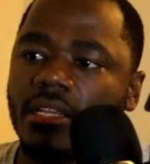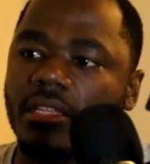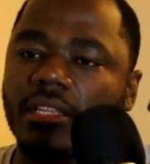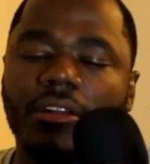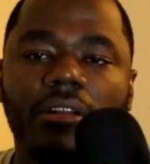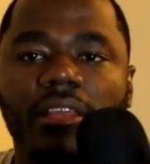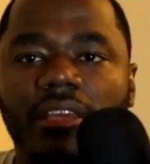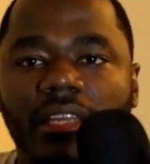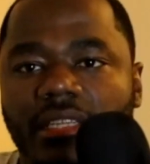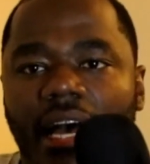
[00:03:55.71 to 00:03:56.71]
literally
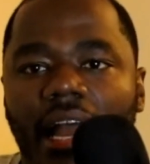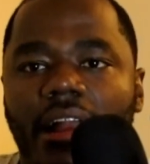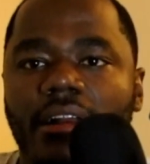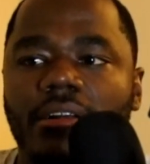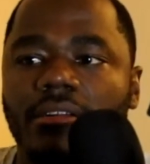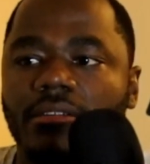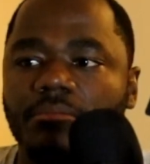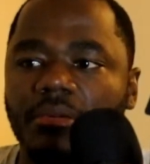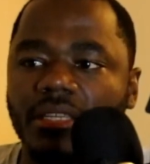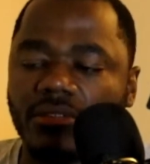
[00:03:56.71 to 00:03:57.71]
the entire
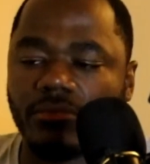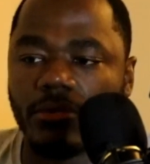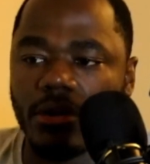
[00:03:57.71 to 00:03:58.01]
piece of